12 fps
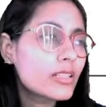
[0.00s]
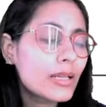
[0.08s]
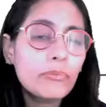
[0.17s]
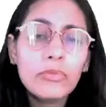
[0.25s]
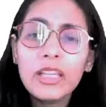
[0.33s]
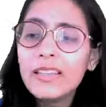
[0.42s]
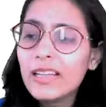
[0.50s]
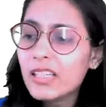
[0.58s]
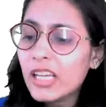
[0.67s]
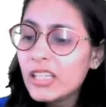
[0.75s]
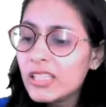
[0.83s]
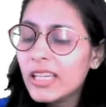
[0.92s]
something
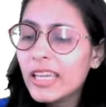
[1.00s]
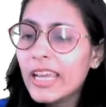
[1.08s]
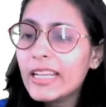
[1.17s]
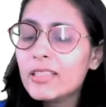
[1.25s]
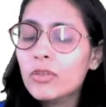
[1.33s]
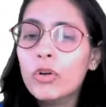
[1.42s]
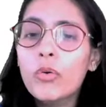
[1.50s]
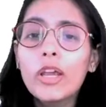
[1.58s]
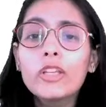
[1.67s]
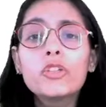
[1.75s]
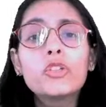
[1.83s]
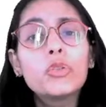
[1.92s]
that indicates you're
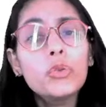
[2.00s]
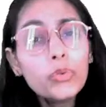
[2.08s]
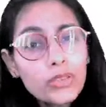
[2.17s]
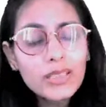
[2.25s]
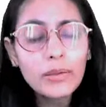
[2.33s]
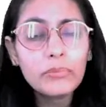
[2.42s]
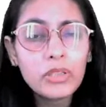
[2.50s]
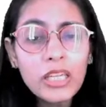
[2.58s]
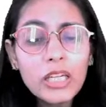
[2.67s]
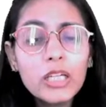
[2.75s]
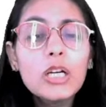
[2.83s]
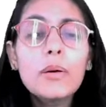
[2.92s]
going to do something,